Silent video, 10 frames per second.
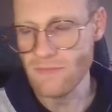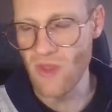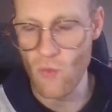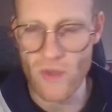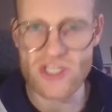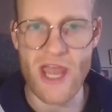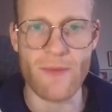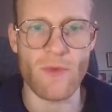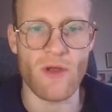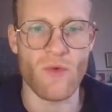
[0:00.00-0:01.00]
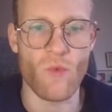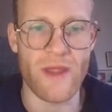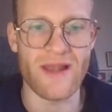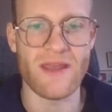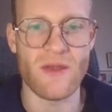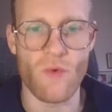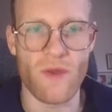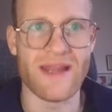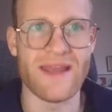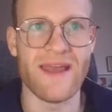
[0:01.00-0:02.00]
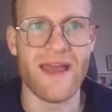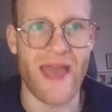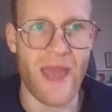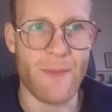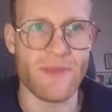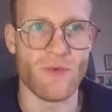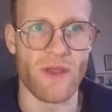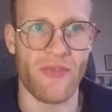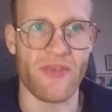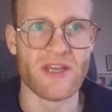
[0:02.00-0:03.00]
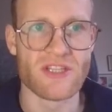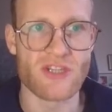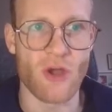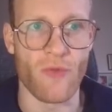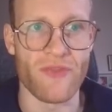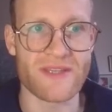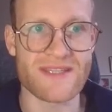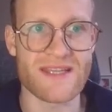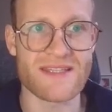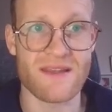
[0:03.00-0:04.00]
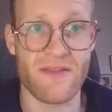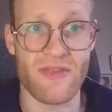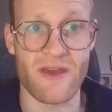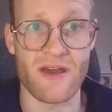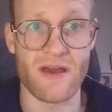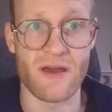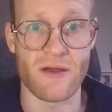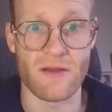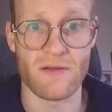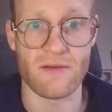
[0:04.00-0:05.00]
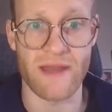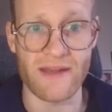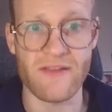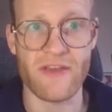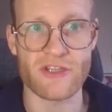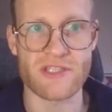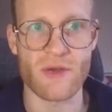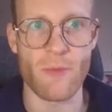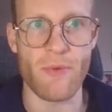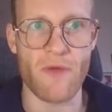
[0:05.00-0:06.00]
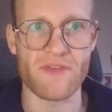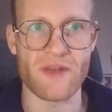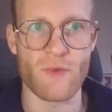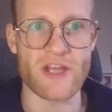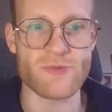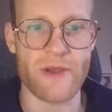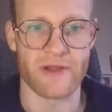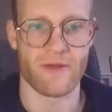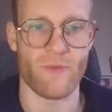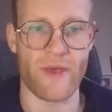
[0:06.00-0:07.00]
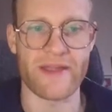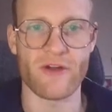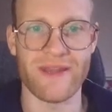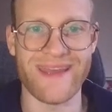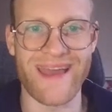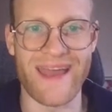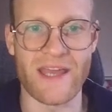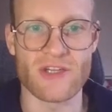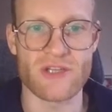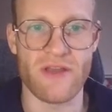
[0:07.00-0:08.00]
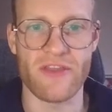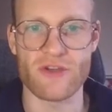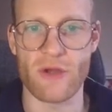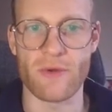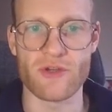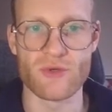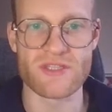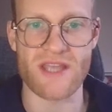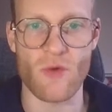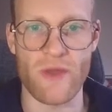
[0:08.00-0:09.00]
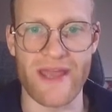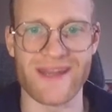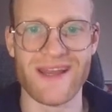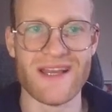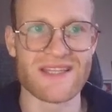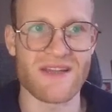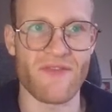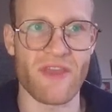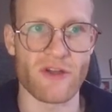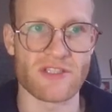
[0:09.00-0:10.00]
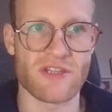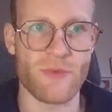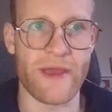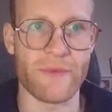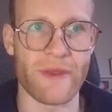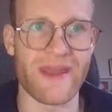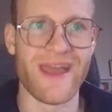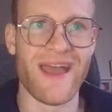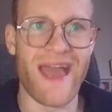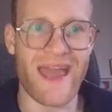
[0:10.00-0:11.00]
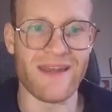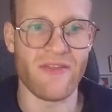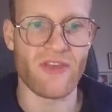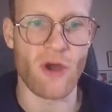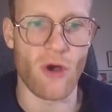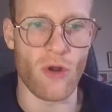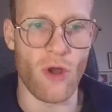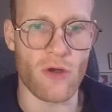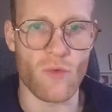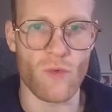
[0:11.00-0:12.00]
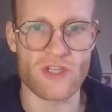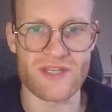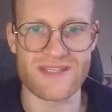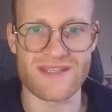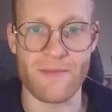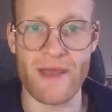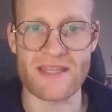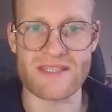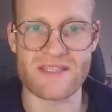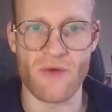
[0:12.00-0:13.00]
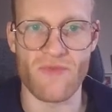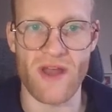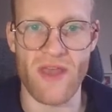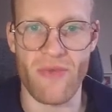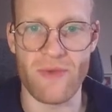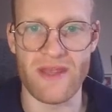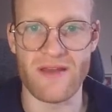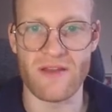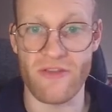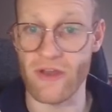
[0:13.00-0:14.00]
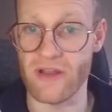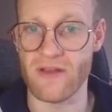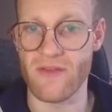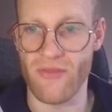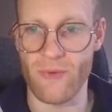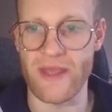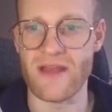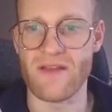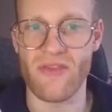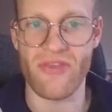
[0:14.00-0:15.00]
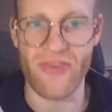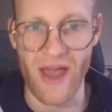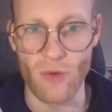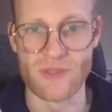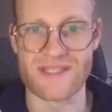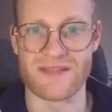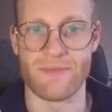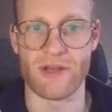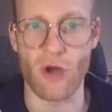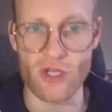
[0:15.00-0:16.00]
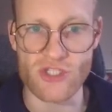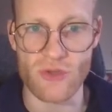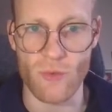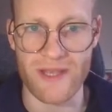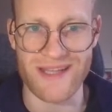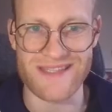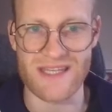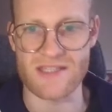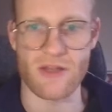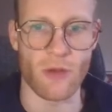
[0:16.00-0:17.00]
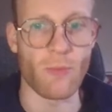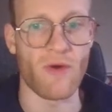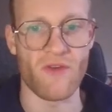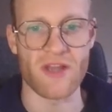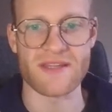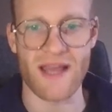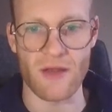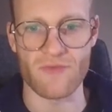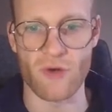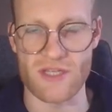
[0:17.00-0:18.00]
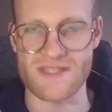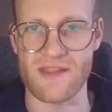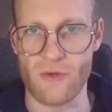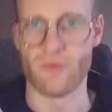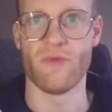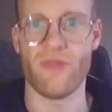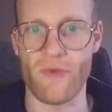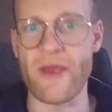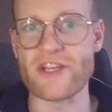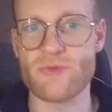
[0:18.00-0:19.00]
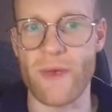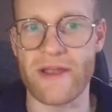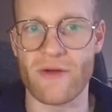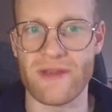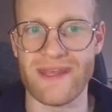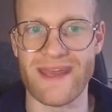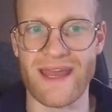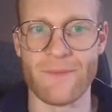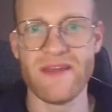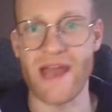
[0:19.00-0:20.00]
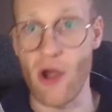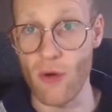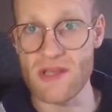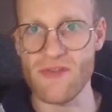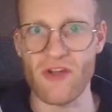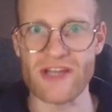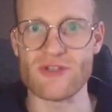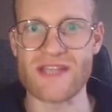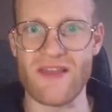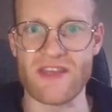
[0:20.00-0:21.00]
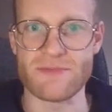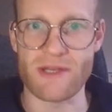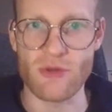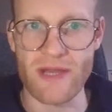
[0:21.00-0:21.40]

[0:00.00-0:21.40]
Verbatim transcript: which I'm really, really happy with. So this is the nineteen thousand euro profit in range breakout E A, and in the tournament Tuesday we had seven thousand three hundred, and in the go long, which is the best so far, thirty-three thousand. But also we can see it's a lot more volatile, of course, than the range breakout E A. Yeah, I always forget to say this, but you